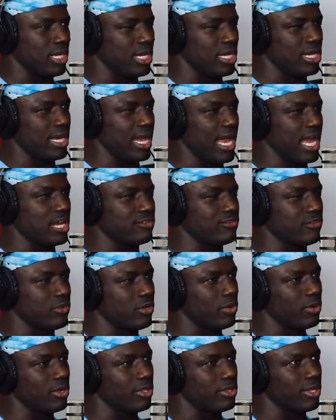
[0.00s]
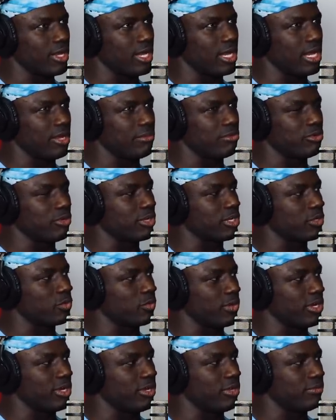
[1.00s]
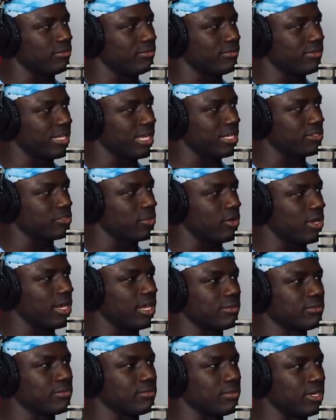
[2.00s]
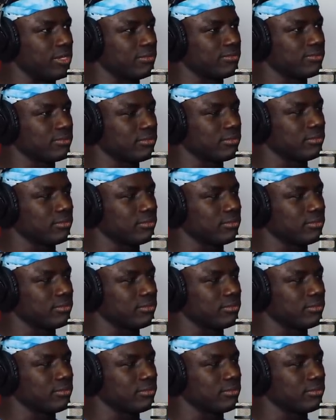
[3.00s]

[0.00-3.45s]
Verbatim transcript: in Nashville with uh, Brooke and Will, that squad, but